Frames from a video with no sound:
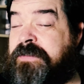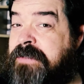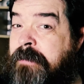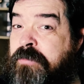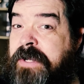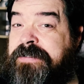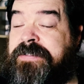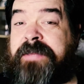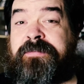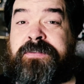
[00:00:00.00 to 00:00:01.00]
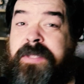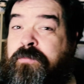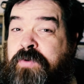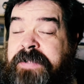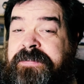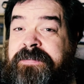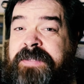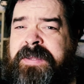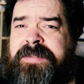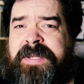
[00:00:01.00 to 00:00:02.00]
Some races have sub-races
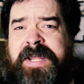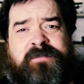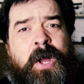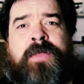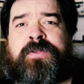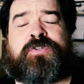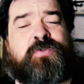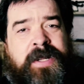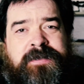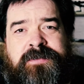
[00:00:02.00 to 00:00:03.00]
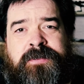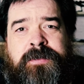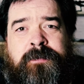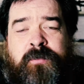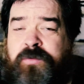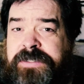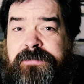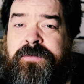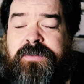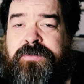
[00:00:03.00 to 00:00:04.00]
that have other traits to them or
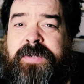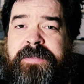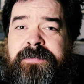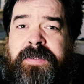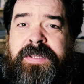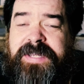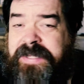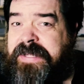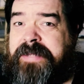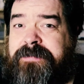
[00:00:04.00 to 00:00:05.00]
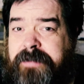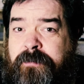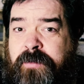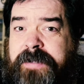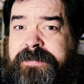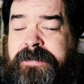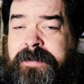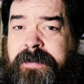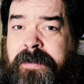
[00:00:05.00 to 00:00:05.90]
different traits in that sub-race.